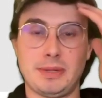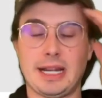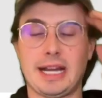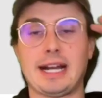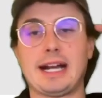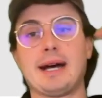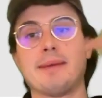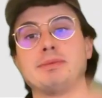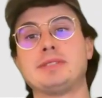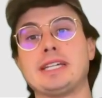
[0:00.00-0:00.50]

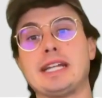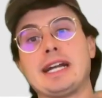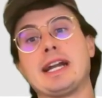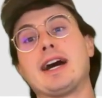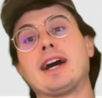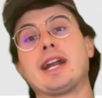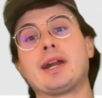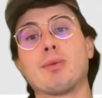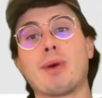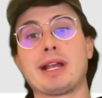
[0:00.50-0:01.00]
uh, updated
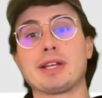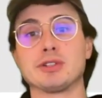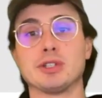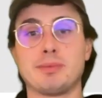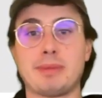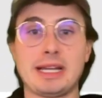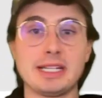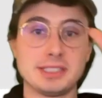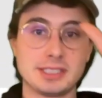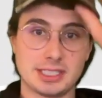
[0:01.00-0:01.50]
on a regular
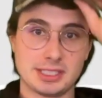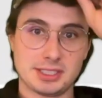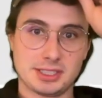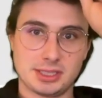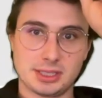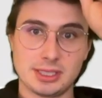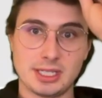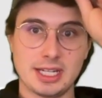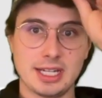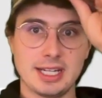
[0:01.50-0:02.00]

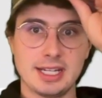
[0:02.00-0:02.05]
basis.